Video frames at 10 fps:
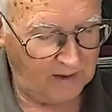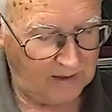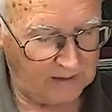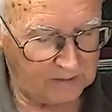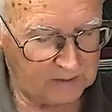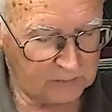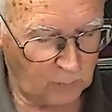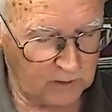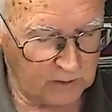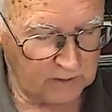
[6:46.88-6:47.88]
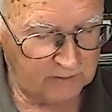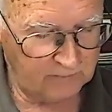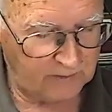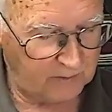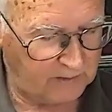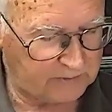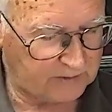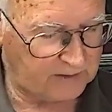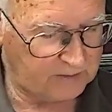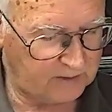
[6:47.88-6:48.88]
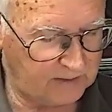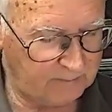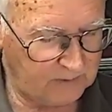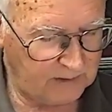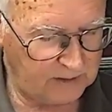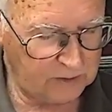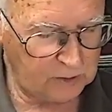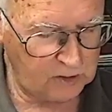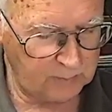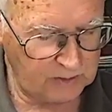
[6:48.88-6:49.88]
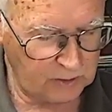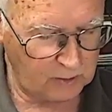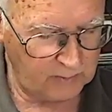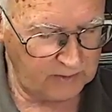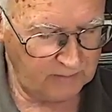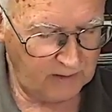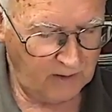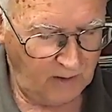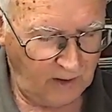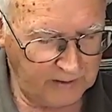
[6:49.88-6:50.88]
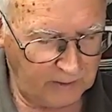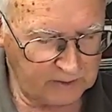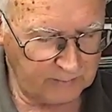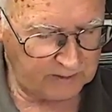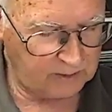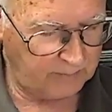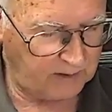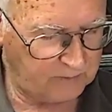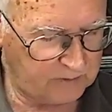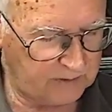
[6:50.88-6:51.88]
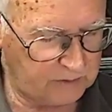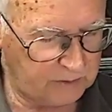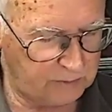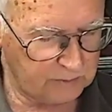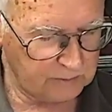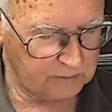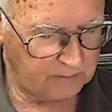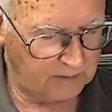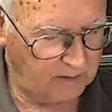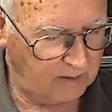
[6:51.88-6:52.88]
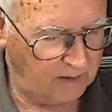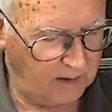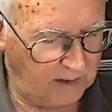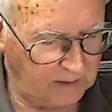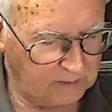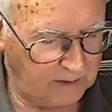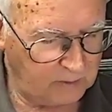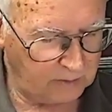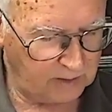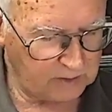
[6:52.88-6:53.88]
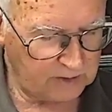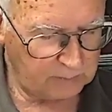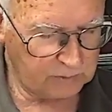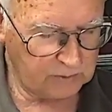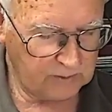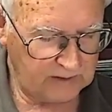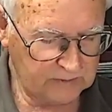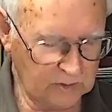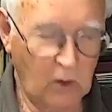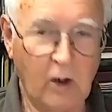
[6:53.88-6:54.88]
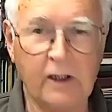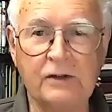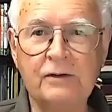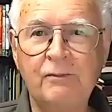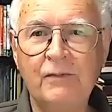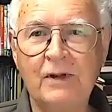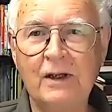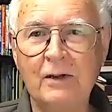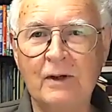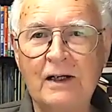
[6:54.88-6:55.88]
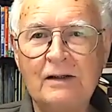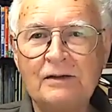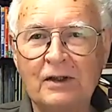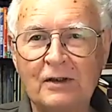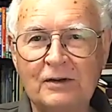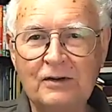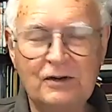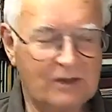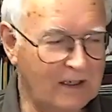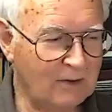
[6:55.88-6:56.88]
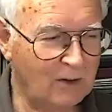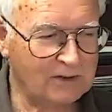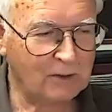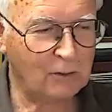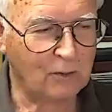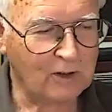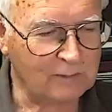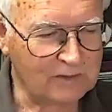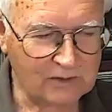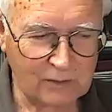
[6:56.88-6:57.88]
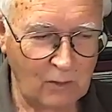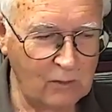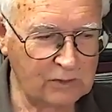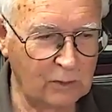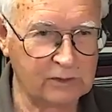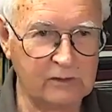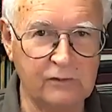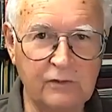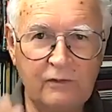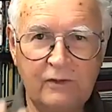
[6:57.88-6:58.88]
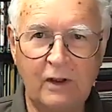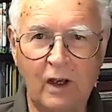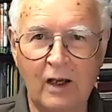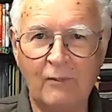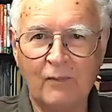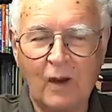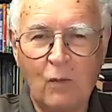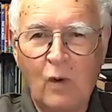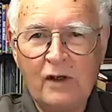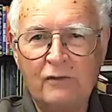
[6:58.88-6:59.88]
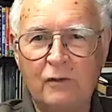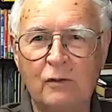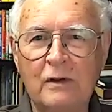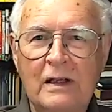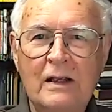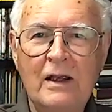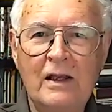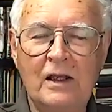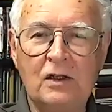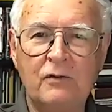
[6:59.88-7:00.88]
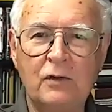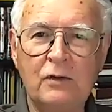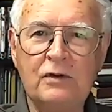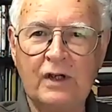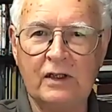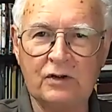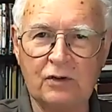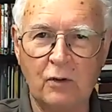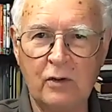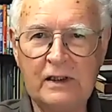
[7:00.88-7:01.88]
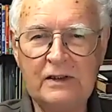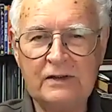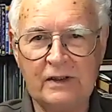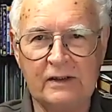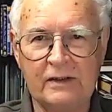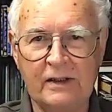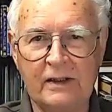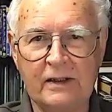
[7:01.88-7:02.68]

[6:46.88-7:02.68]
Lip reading: and his word, then I say to them, excuse me, gentlemen, I know as much about this as you do and cannot accept you as guides. There you are. So tantalising little glimpse. There's all sorts of wonderful interviews and stories and